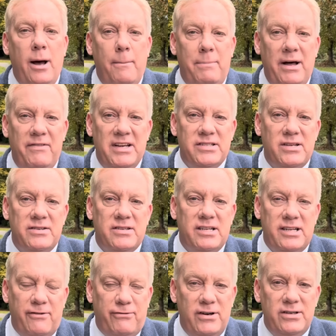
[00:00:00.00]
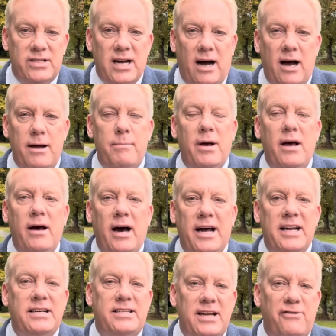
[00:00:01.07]
but this is a different time and
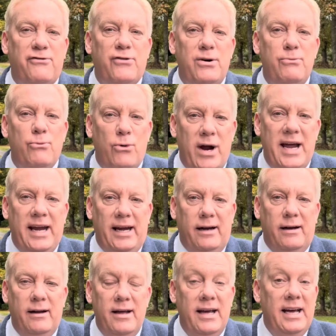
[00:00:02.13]
a different reign.